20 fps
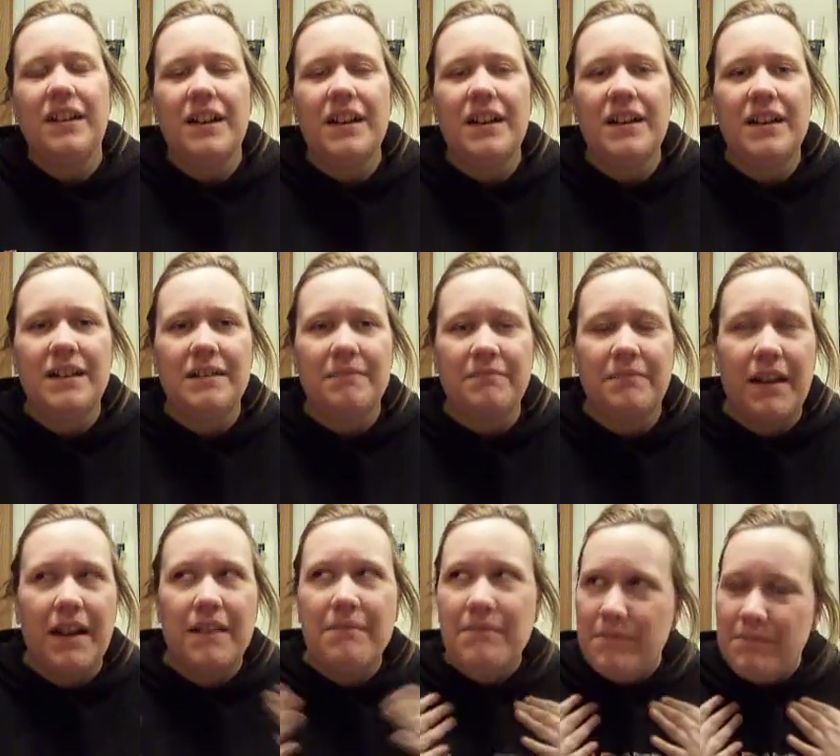
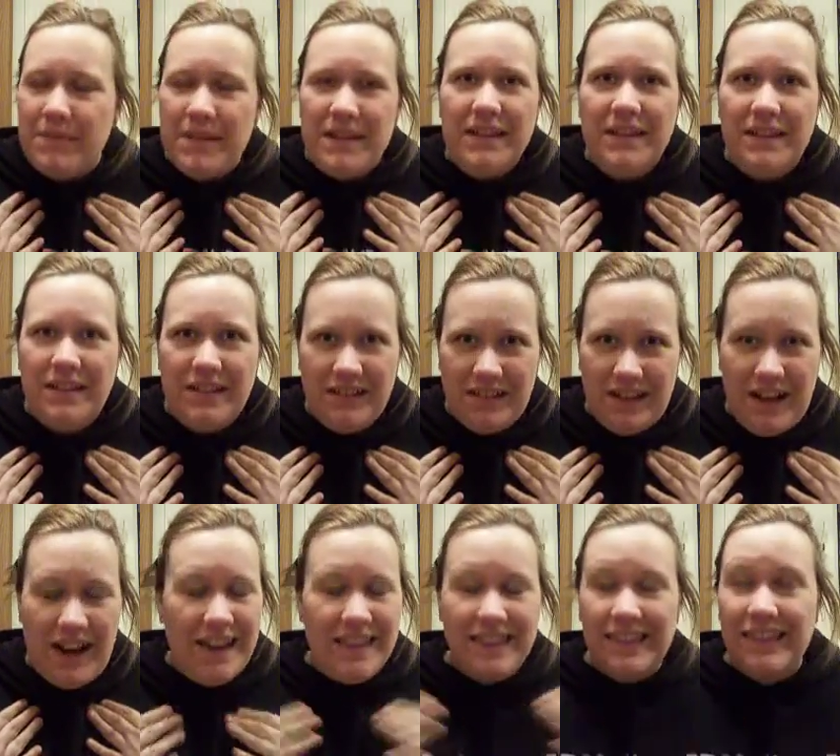
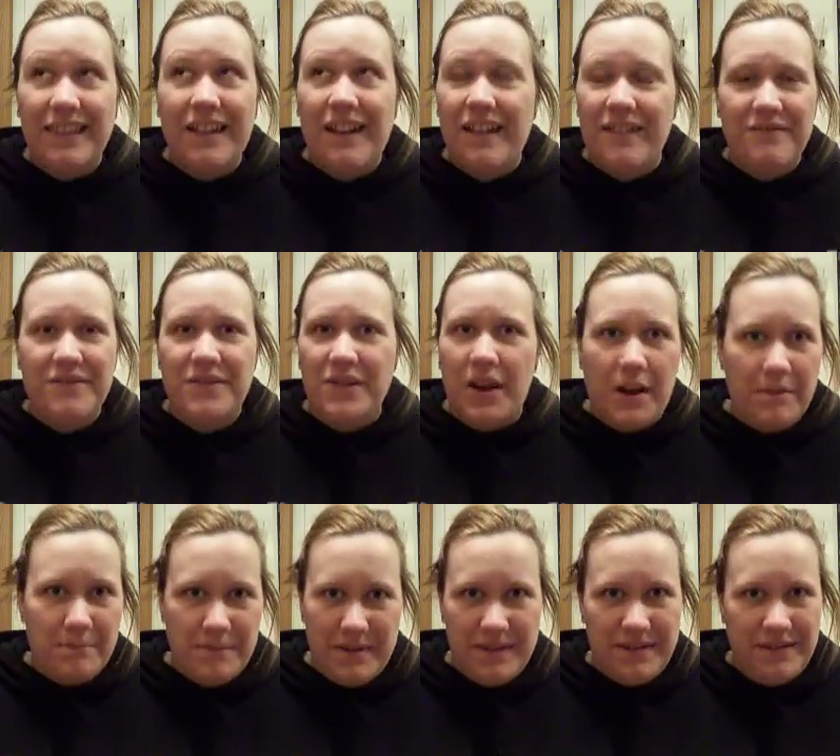I love
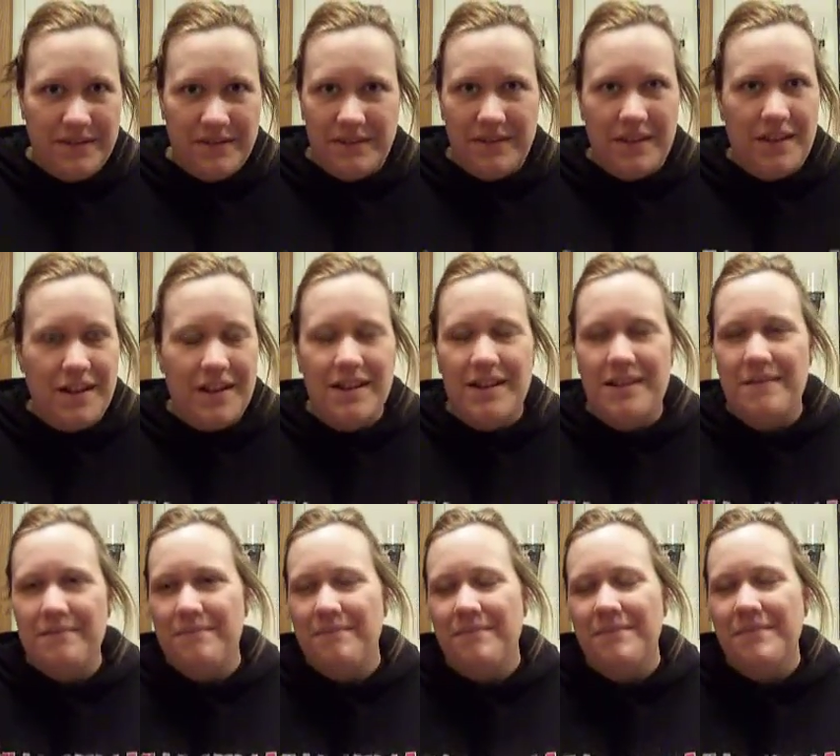zombies.
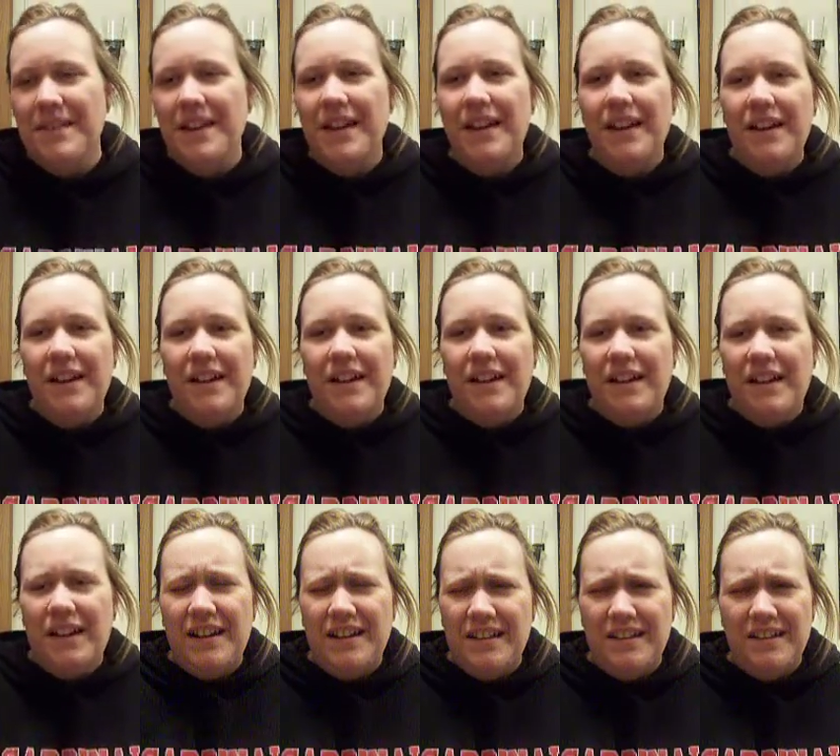
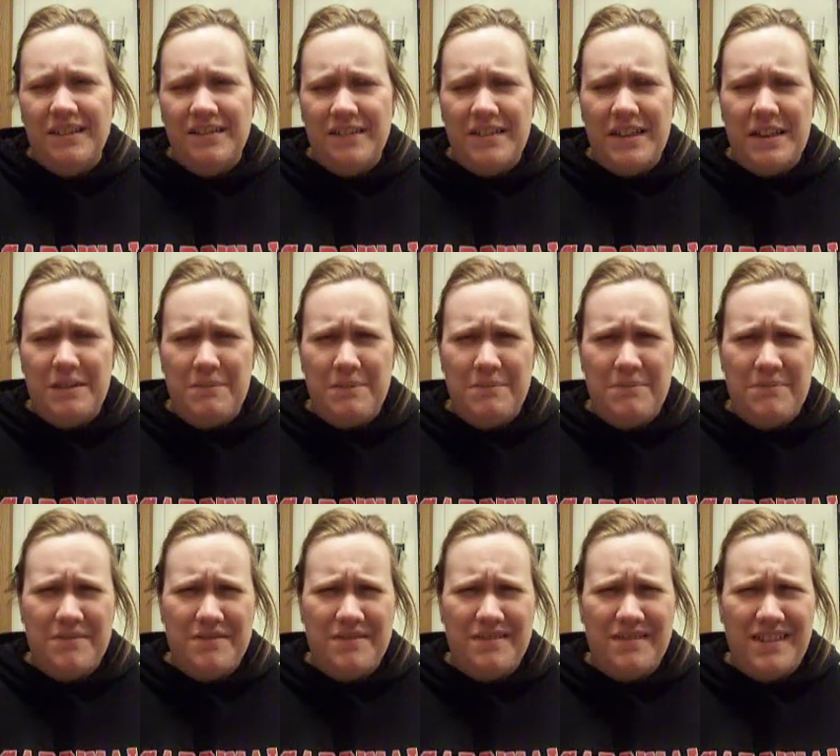I know a lot of
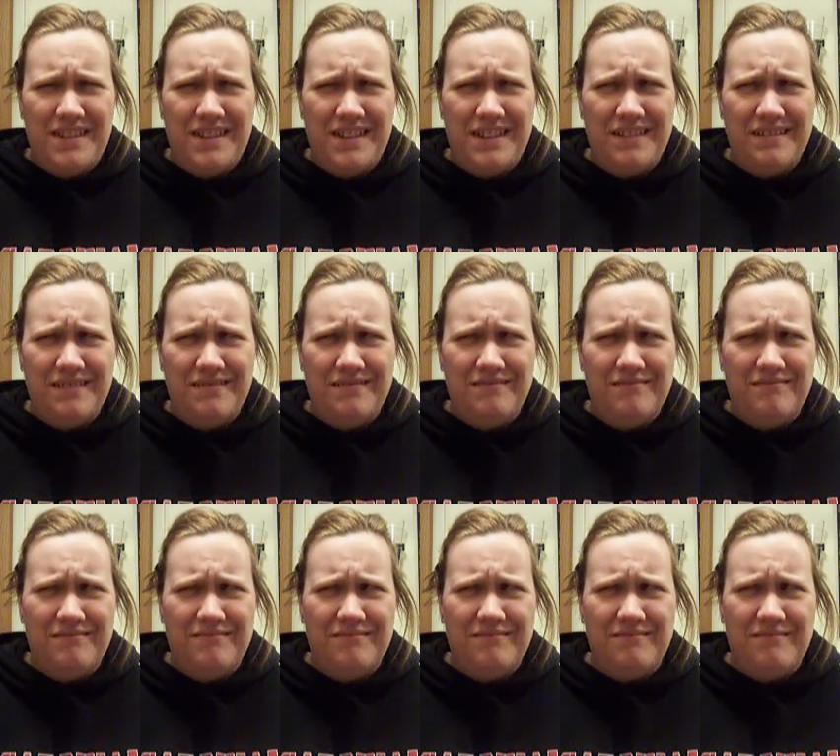people are thinking,
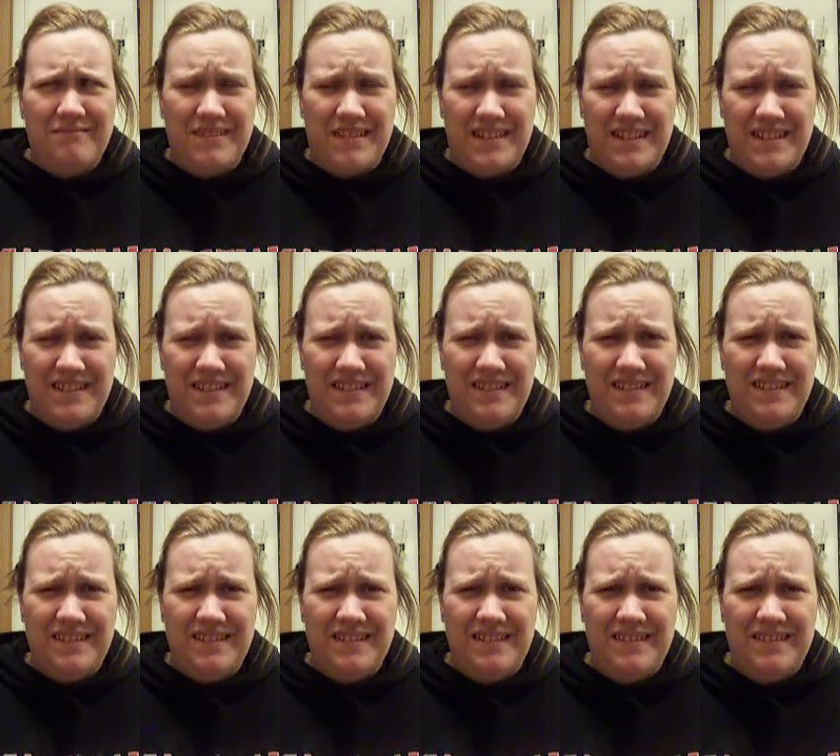what?
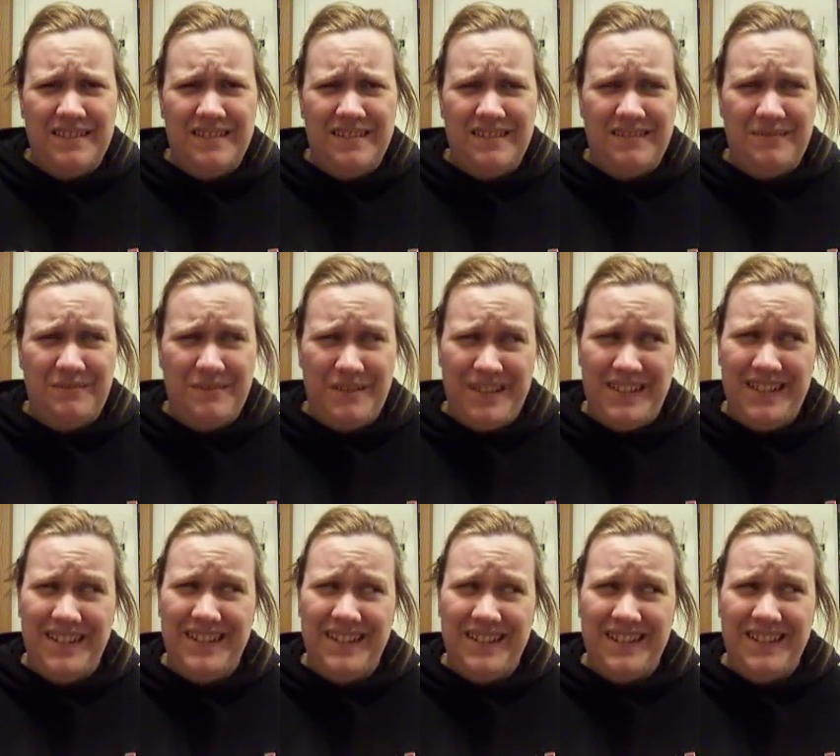
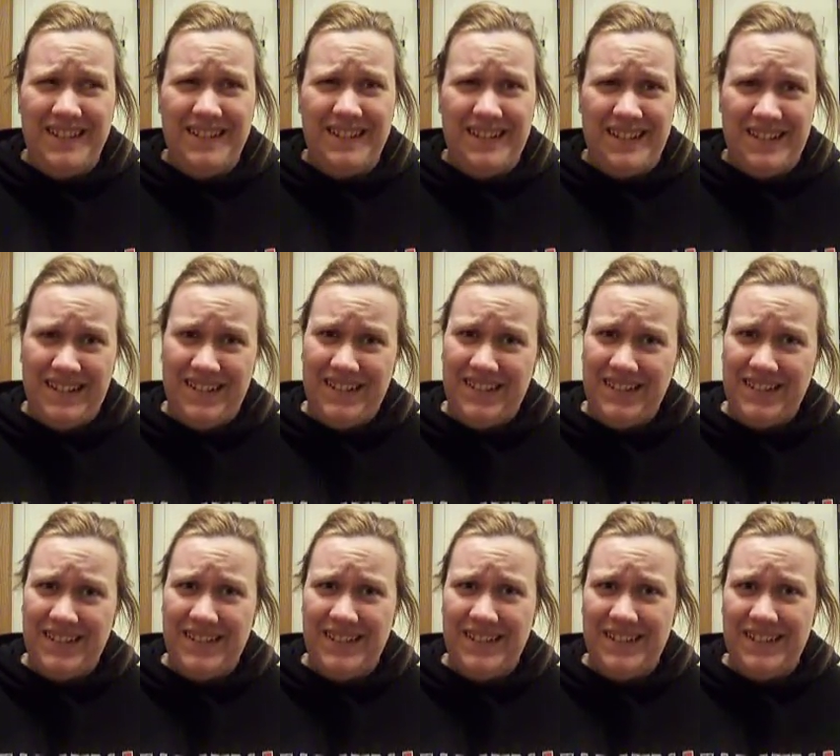Really?
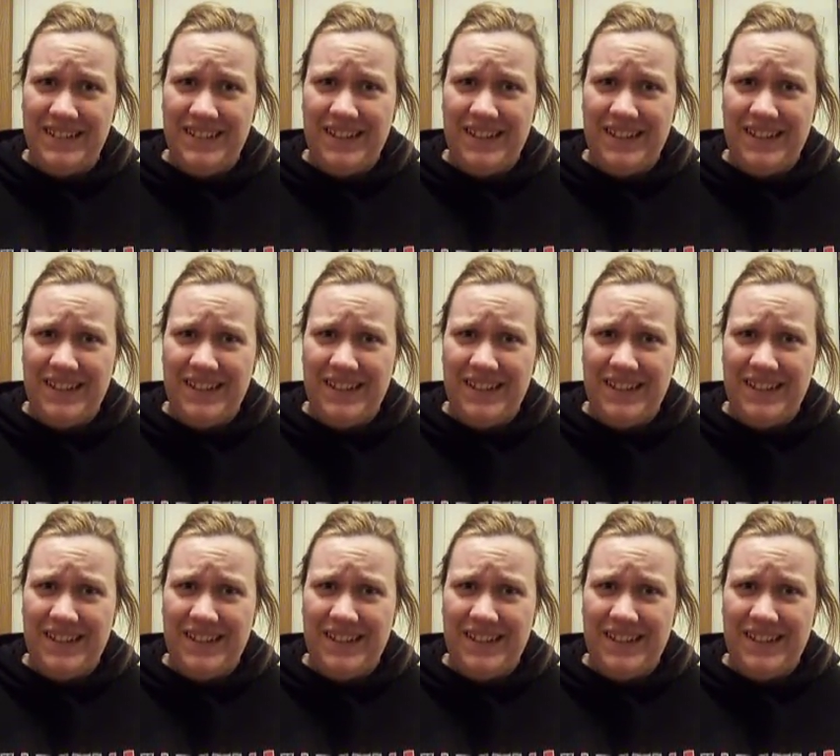Honestly?